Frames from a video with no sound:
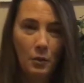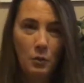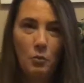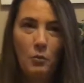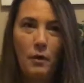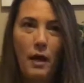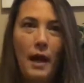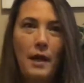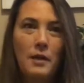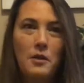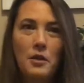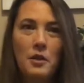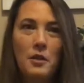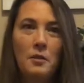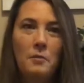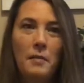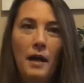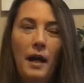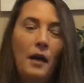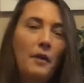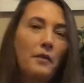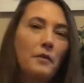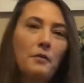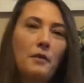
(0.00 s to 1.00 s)
ration
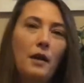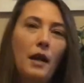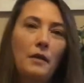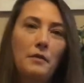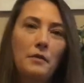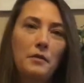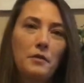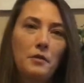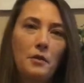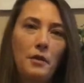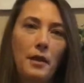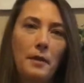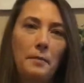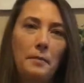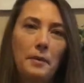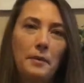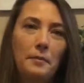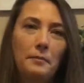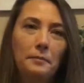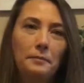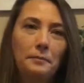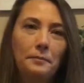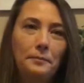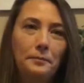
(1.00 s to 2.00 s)
them out throughout the trip.
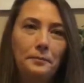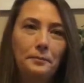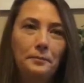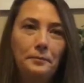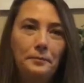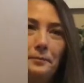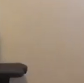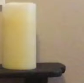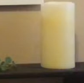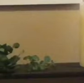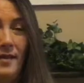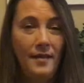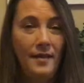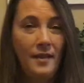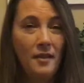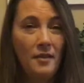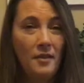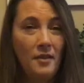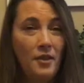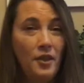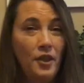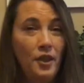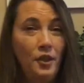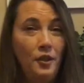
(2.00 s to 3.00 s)

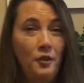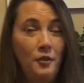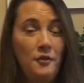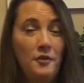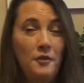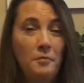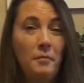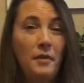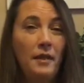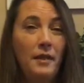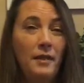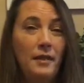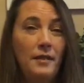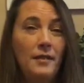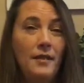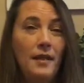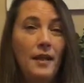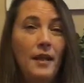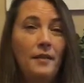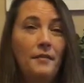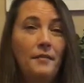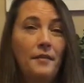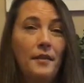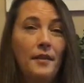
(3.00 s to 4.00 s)
Another huge money
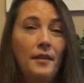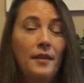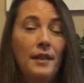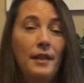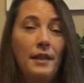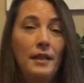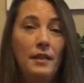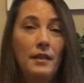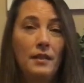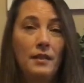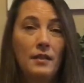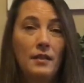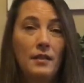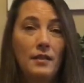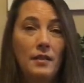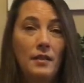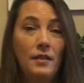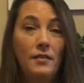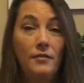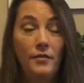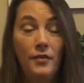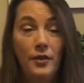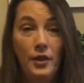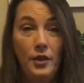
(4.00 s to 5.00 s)
saver is
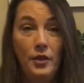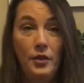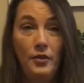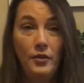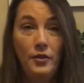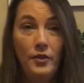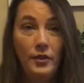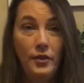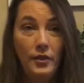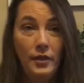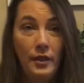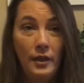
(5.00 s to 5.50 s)
the food.